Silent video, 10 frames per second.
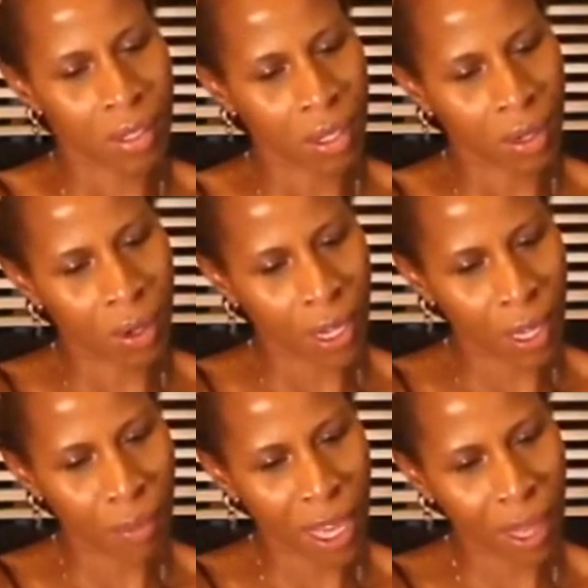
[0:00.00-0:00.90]
So I
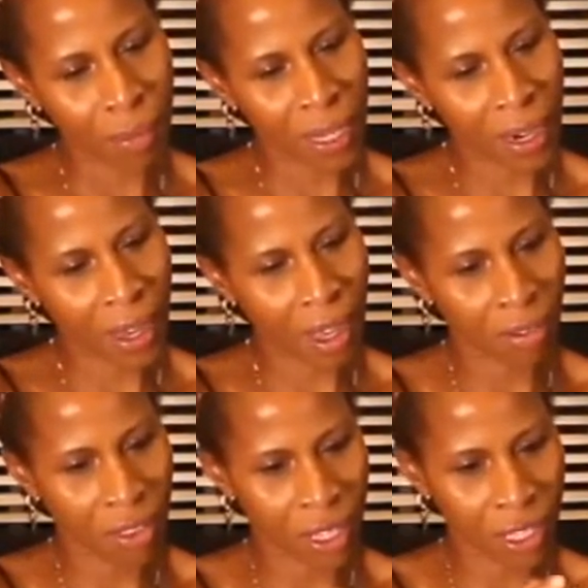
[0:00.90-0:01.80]
am happy to
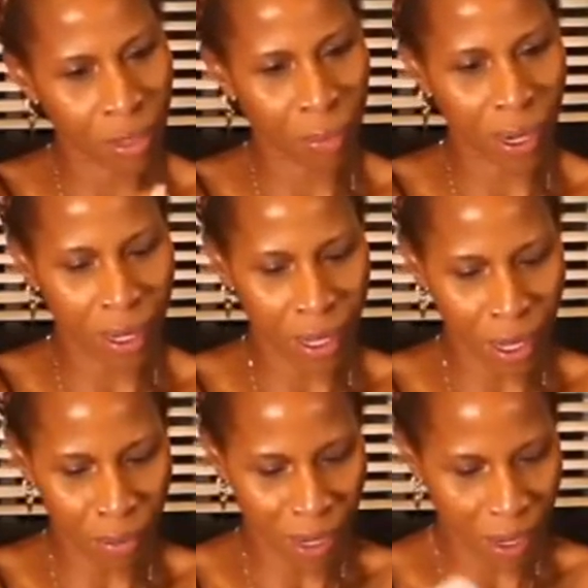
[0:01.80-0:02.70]
have this, but I
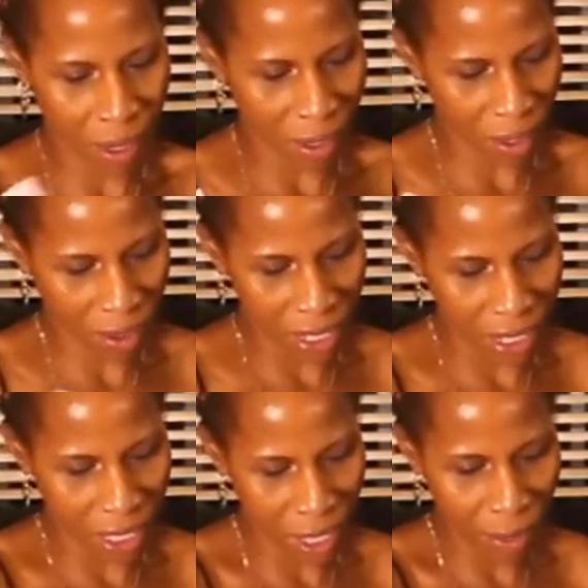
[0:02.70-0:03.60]
am not
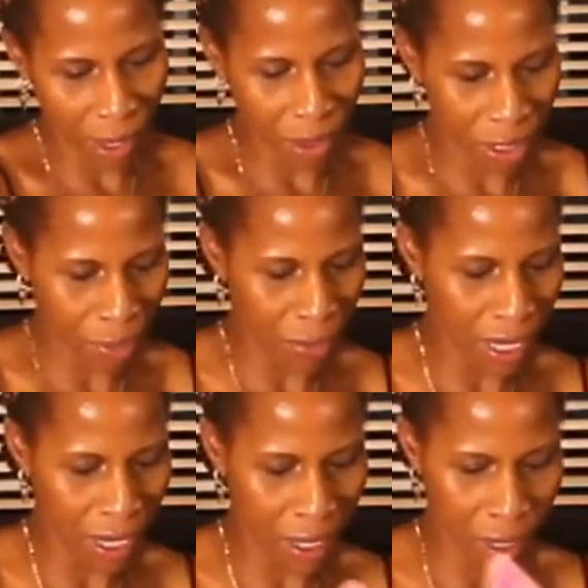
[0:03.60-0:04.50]
crazy about this
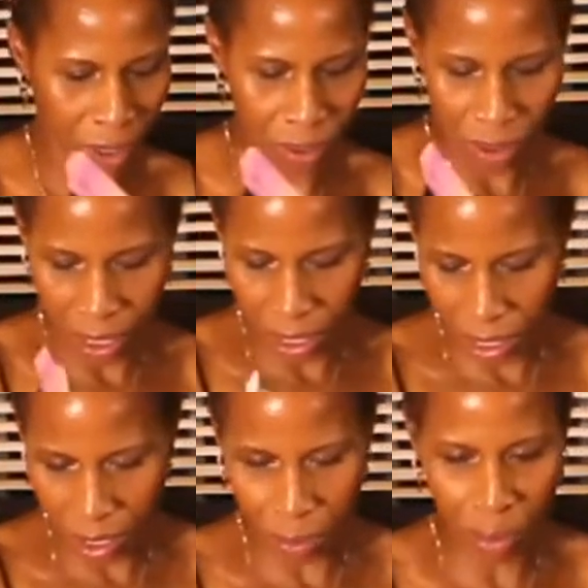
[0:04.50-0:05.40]
being included
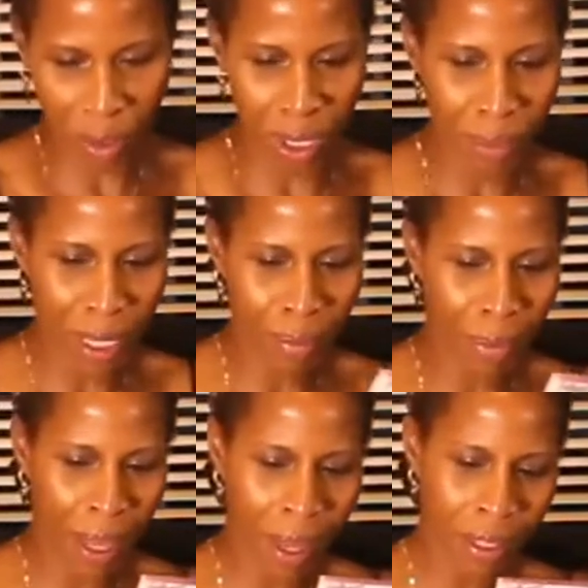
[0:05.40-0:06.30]
in a premium
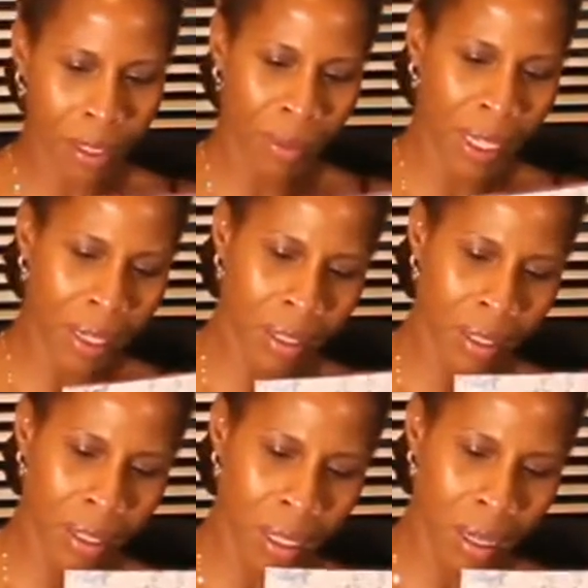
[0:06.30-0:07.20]
box because
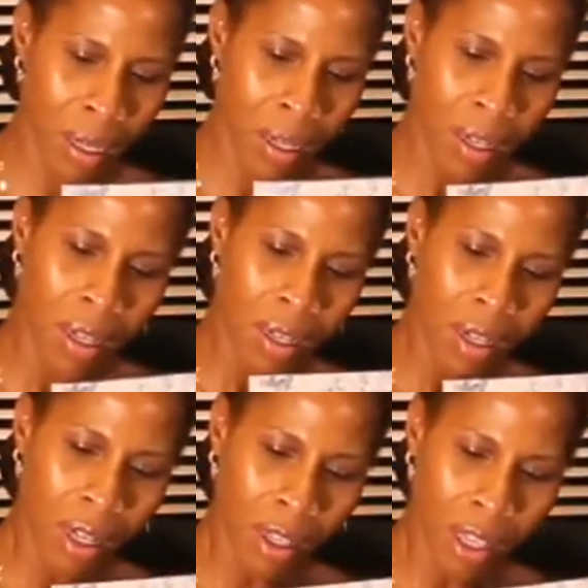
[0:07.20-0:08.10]

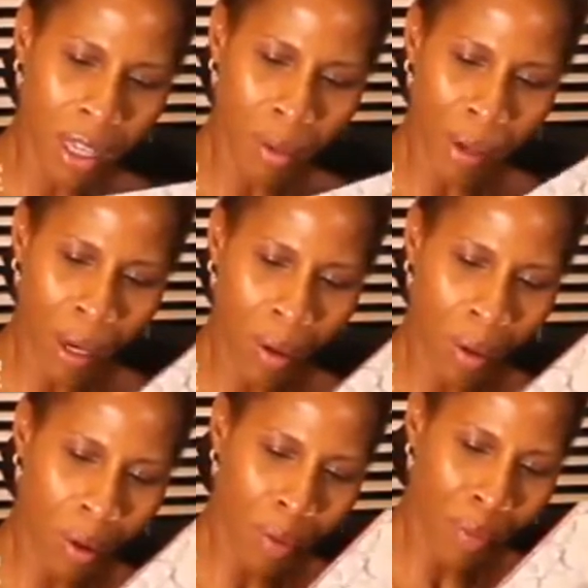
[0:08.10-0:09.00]
nothing
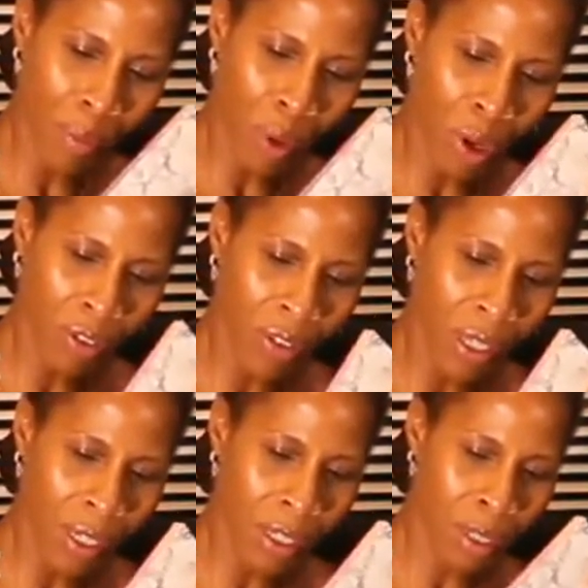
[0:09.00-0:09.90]
about
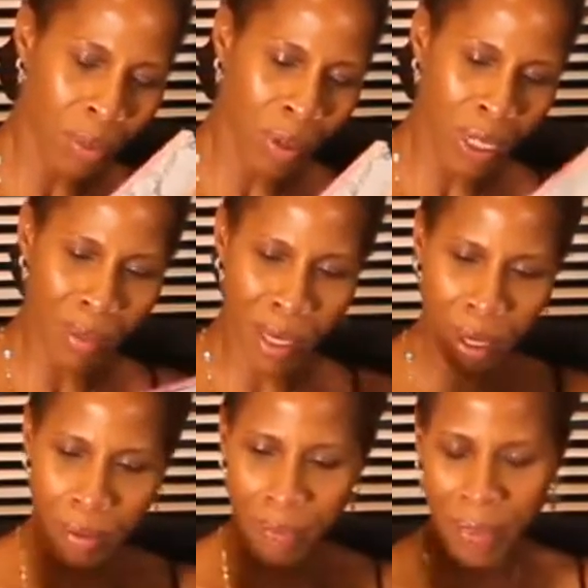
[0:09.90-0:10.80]
Morphe is
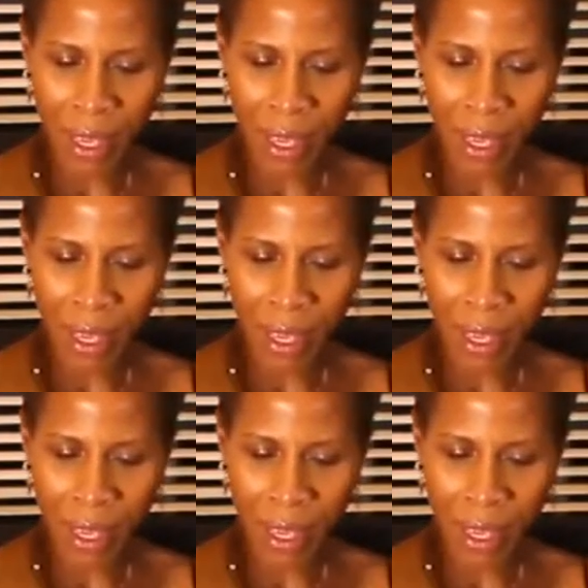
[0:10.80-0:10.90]
premium.